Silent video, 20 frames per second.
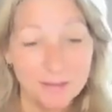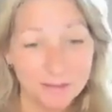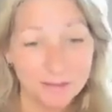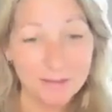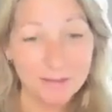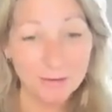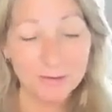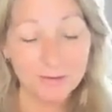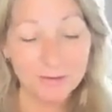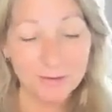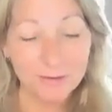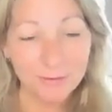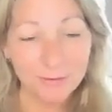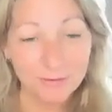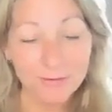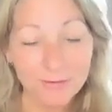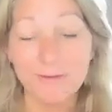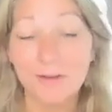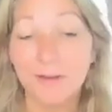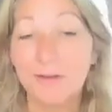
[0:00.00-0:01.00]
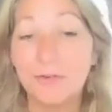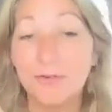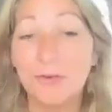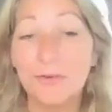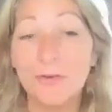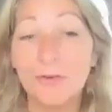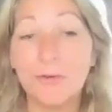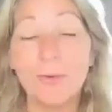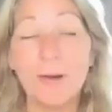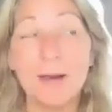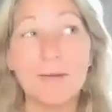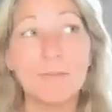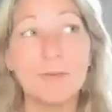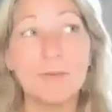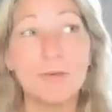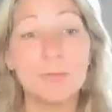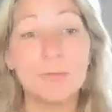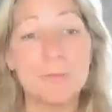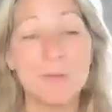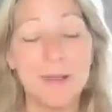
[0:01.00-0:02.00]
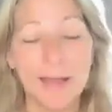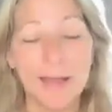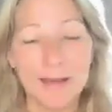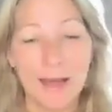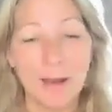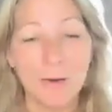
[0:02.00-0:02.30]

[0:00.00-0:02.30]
There's a difference. So you have to get